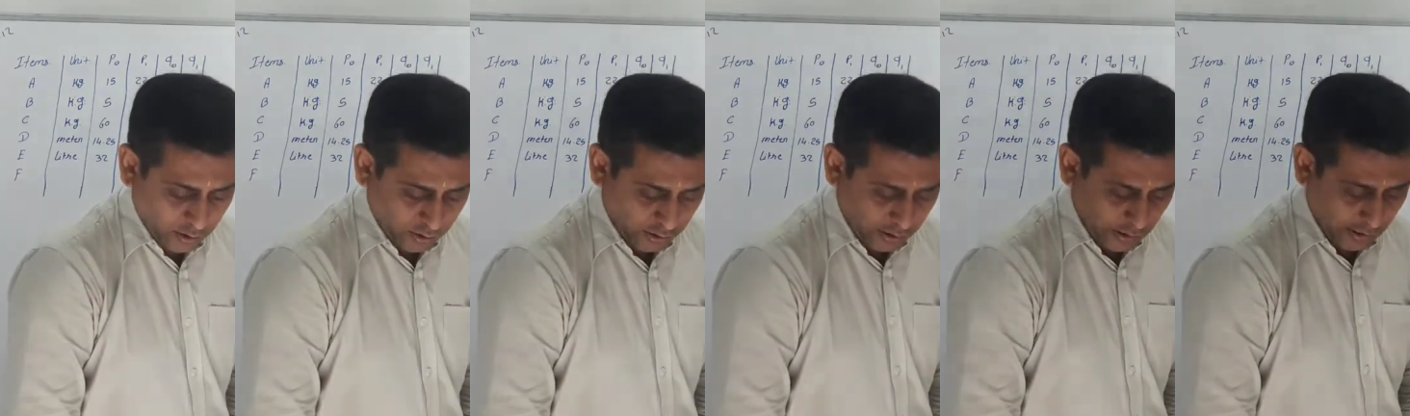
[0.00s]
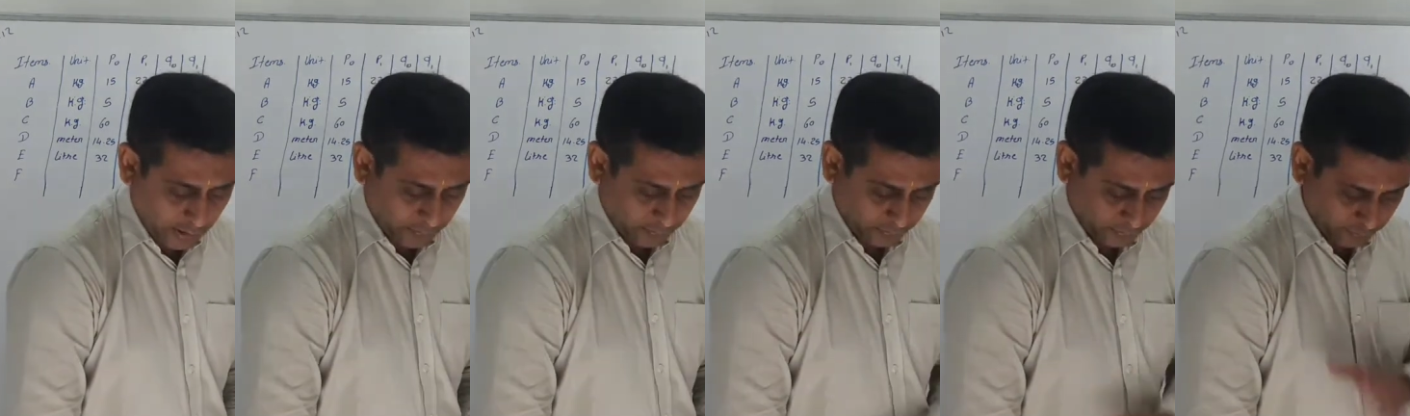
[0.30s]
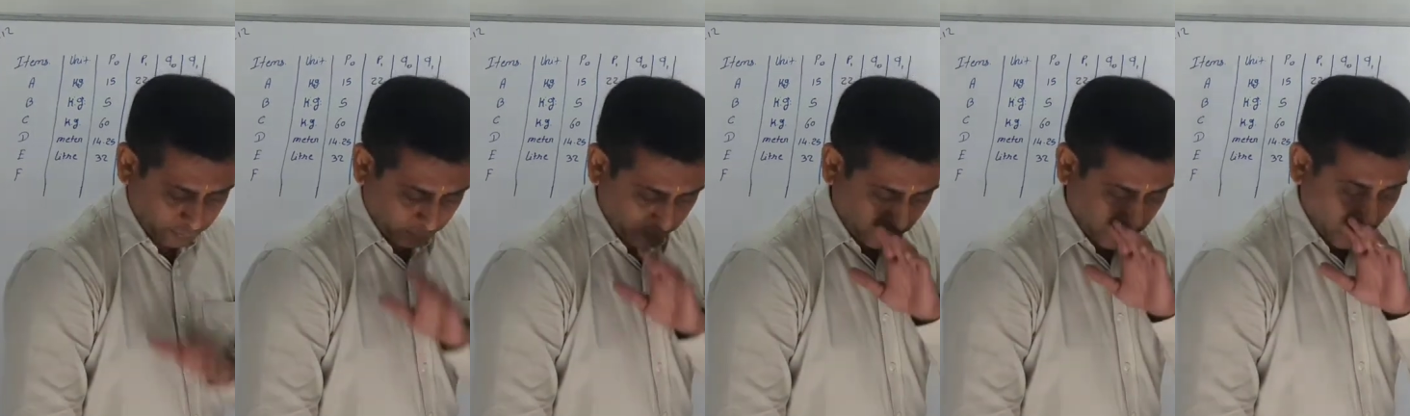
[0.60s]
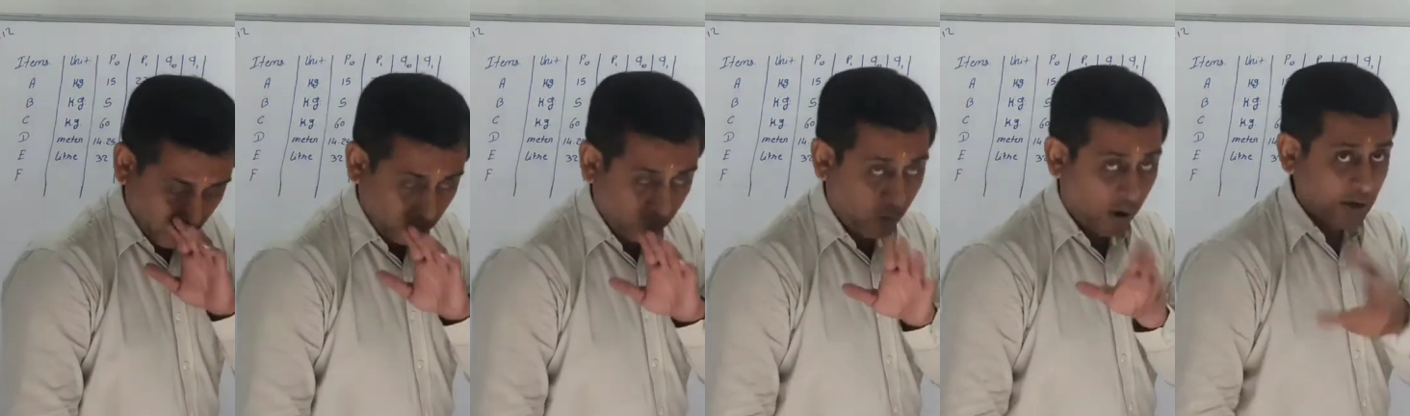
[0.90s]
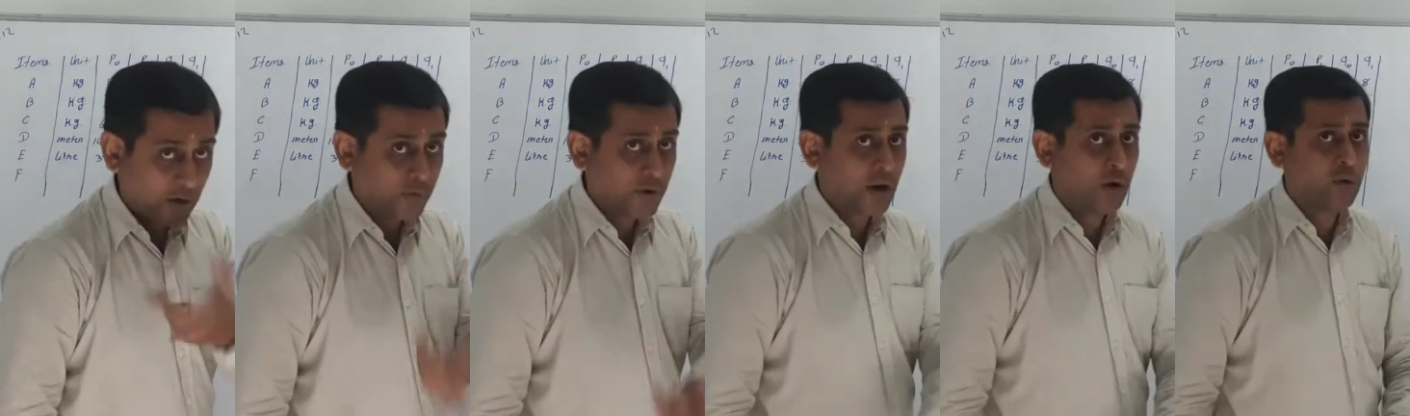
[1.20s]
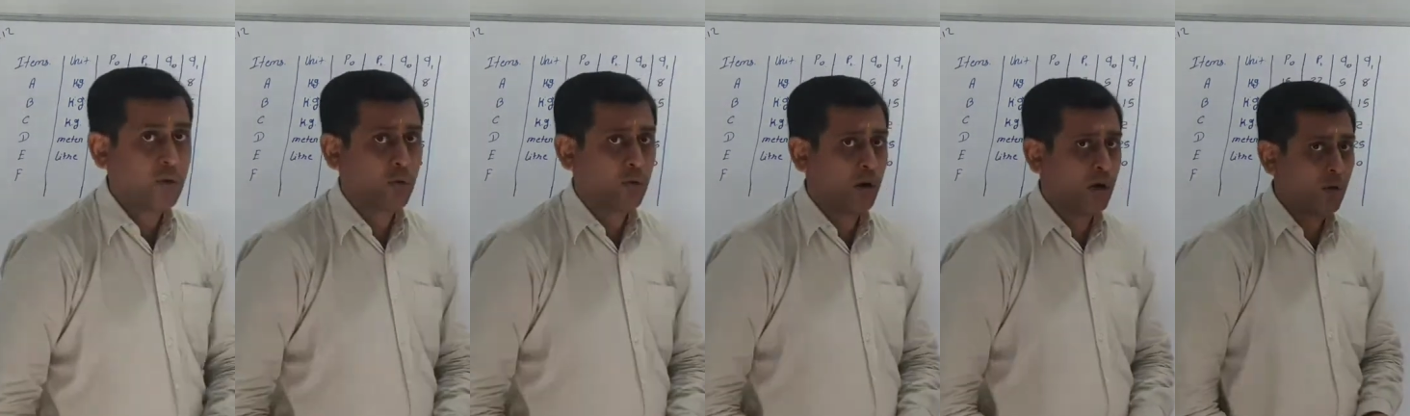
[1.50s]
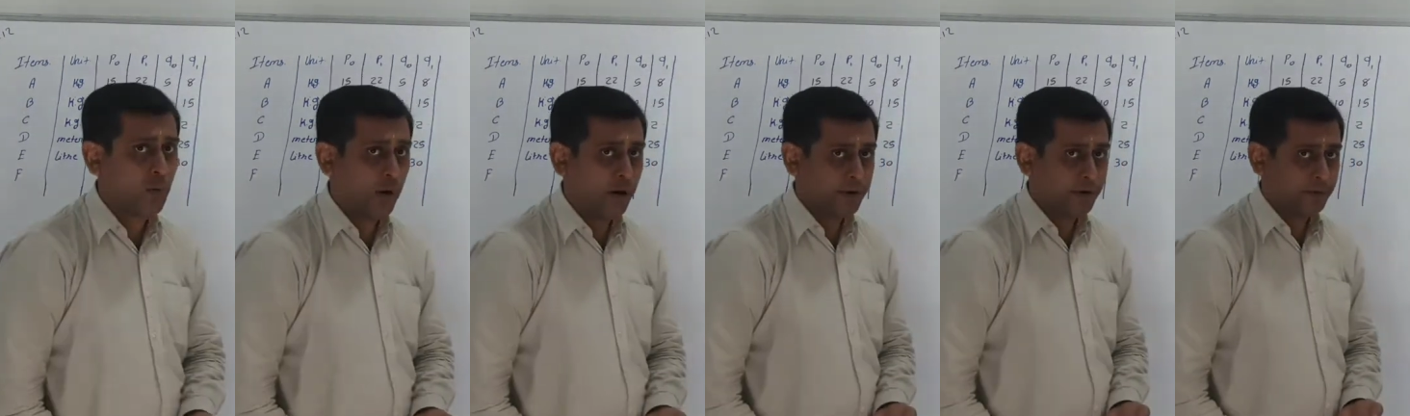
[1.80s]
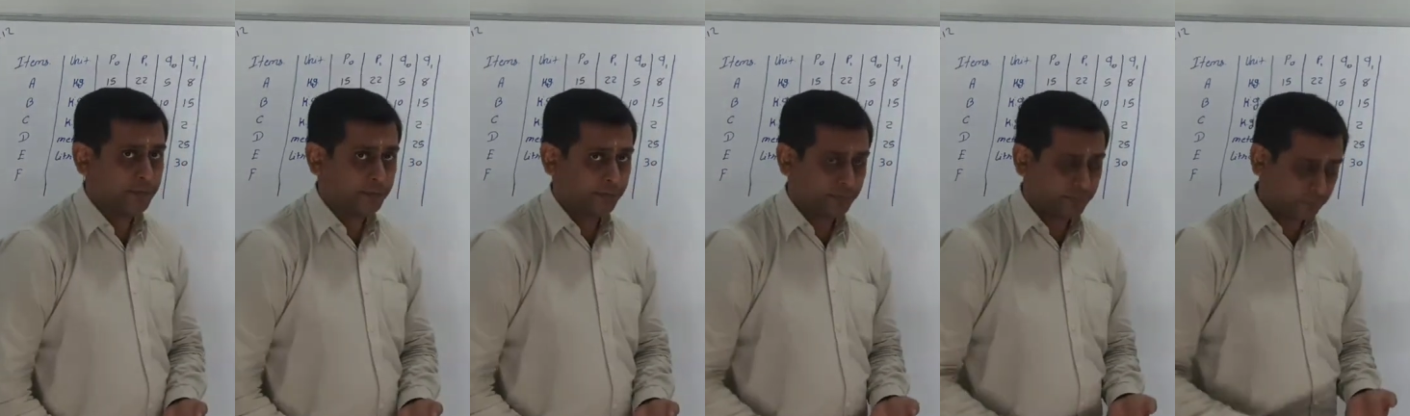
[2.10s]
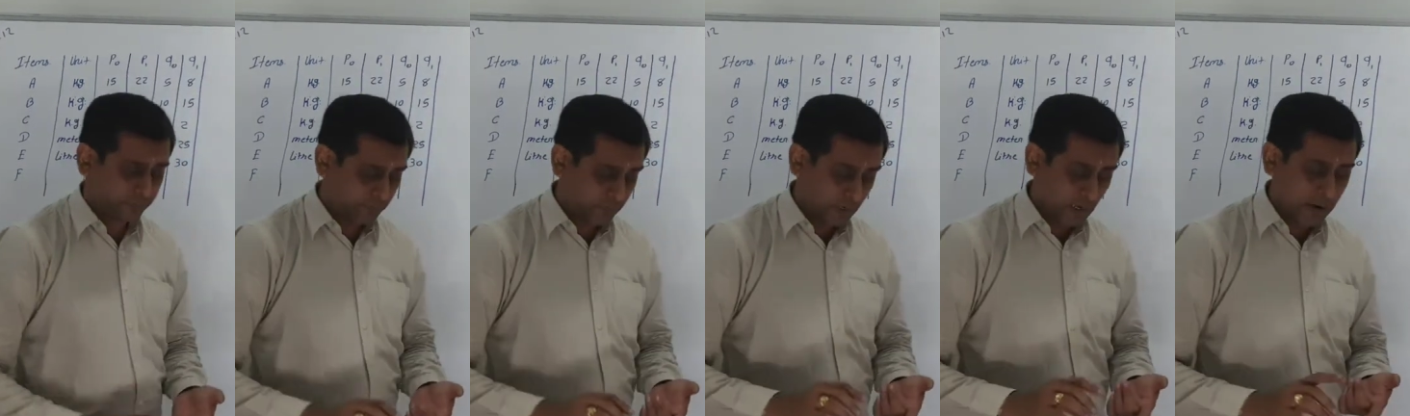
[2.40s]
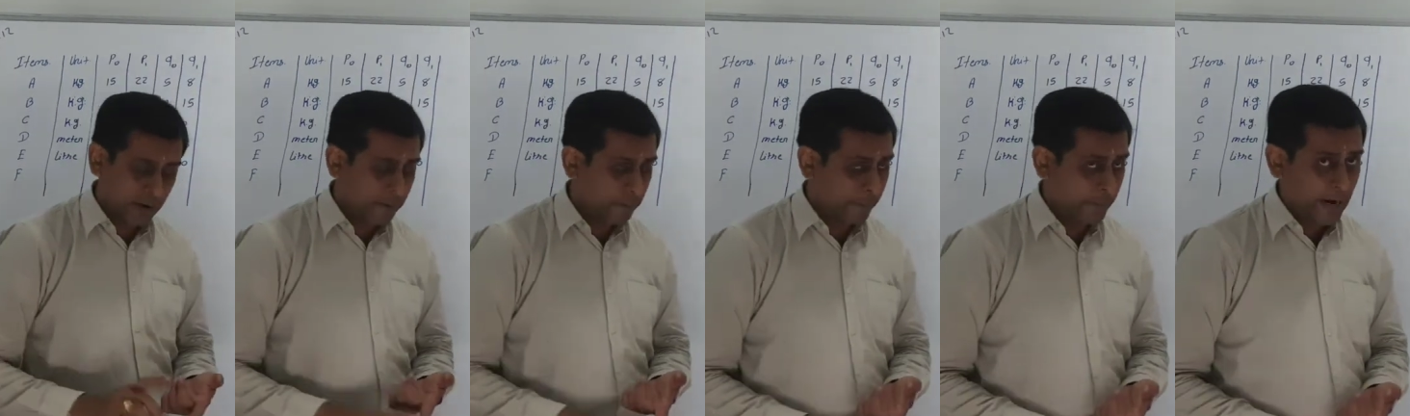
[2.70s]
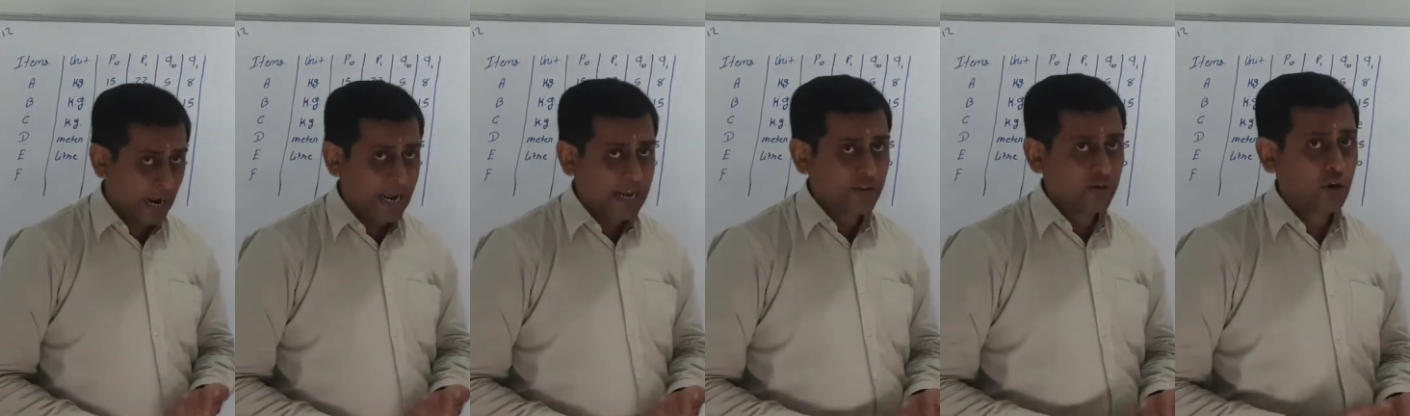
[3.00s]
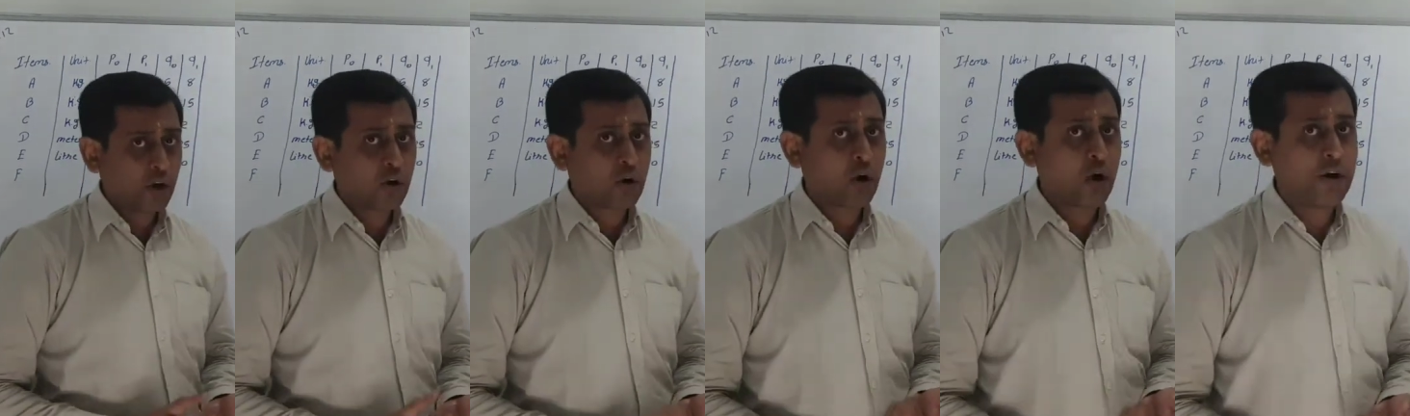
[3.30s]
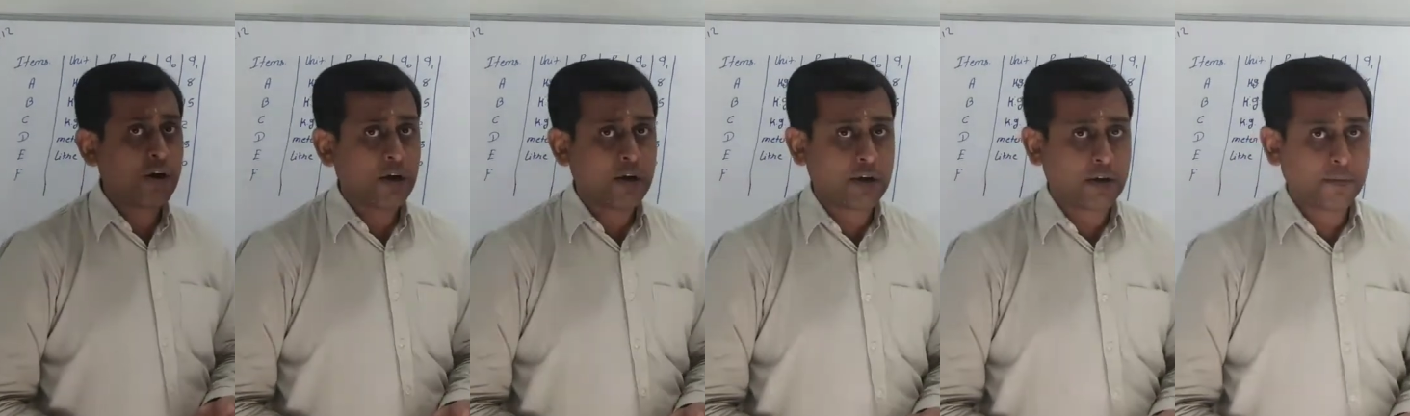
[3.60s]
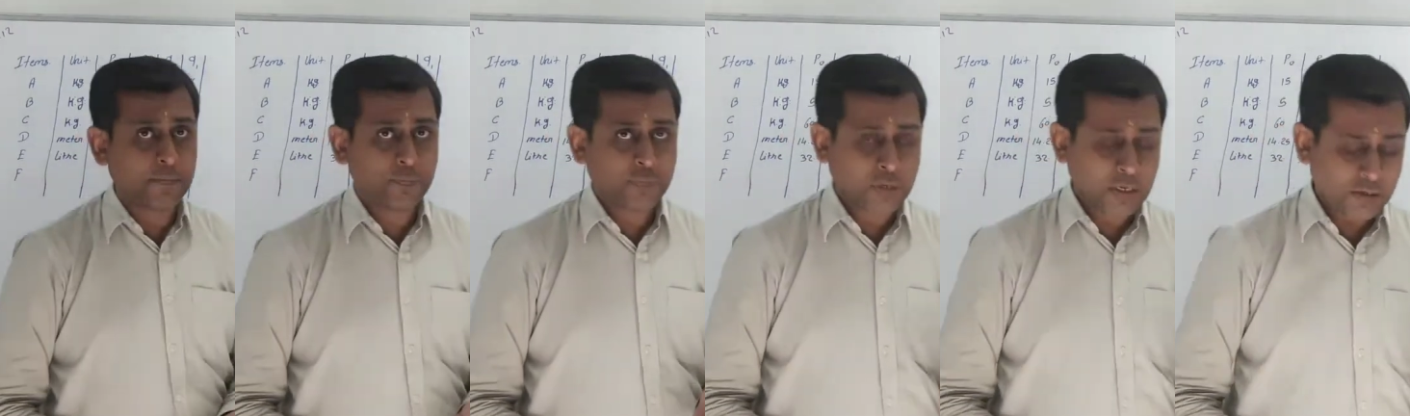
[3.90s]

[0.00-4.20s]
see what we have to convert, price or quantity.